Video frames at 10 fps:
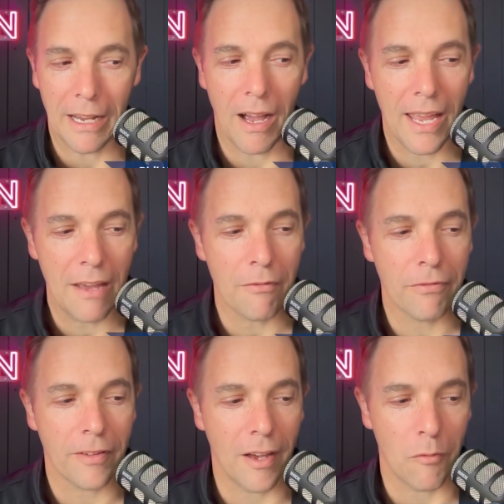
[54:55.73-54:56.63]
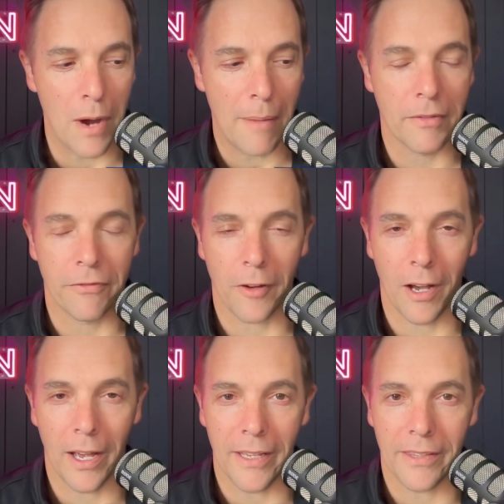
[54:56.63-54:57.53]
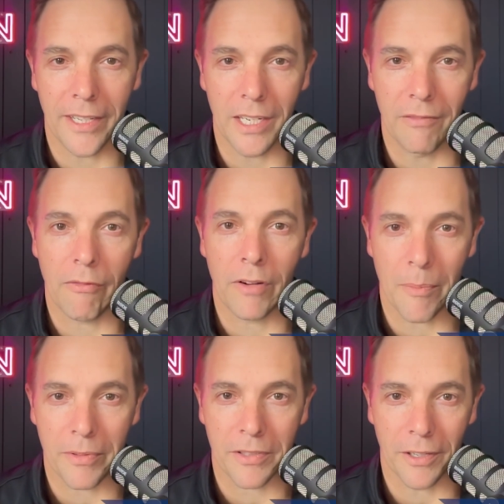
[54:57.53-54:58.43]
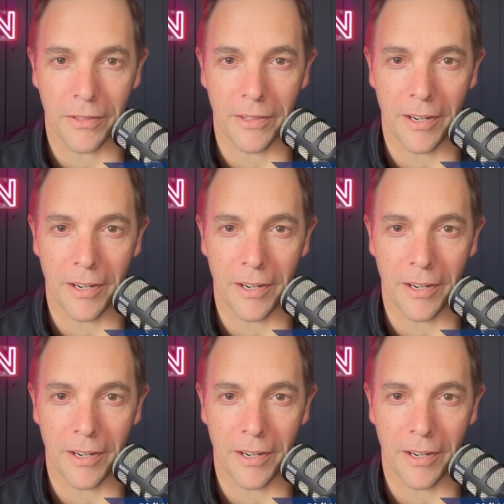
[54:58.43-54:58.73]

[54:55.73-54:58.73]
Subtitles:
I have a rapid fire at the end of every episode that